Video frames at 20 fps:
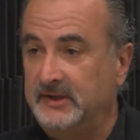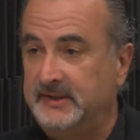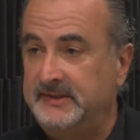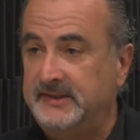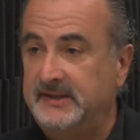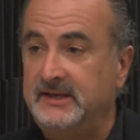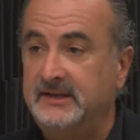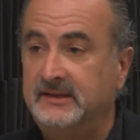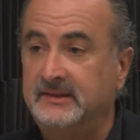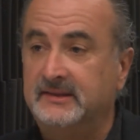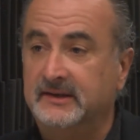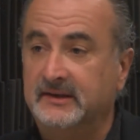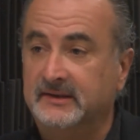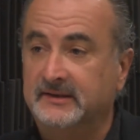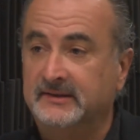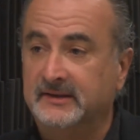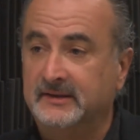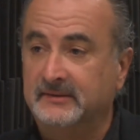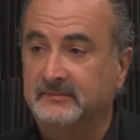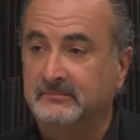seeing
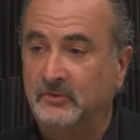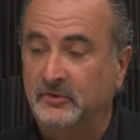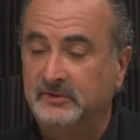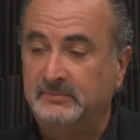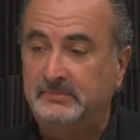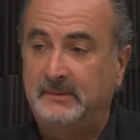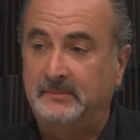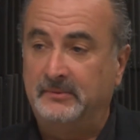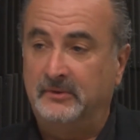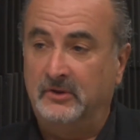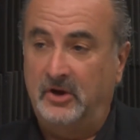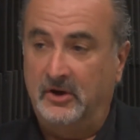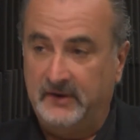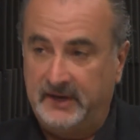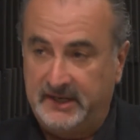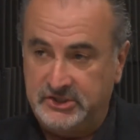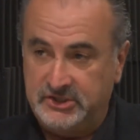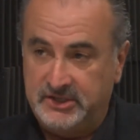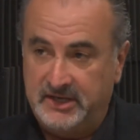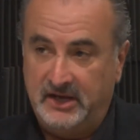things that most people our
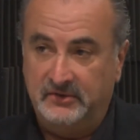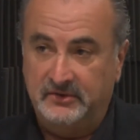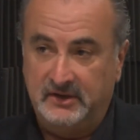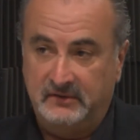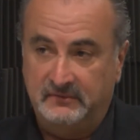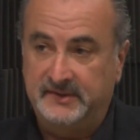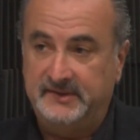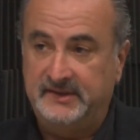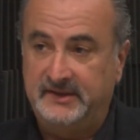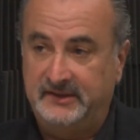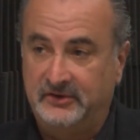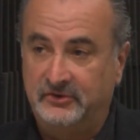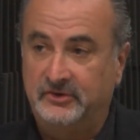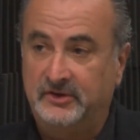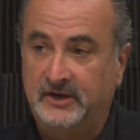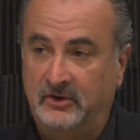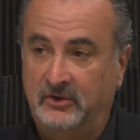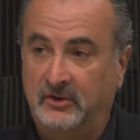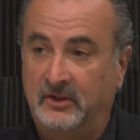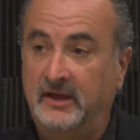age now never see their
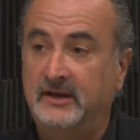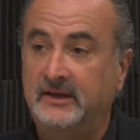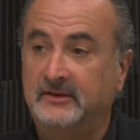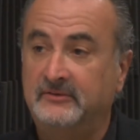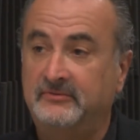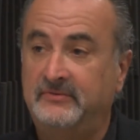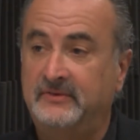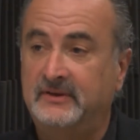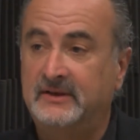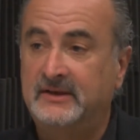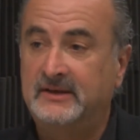entire life.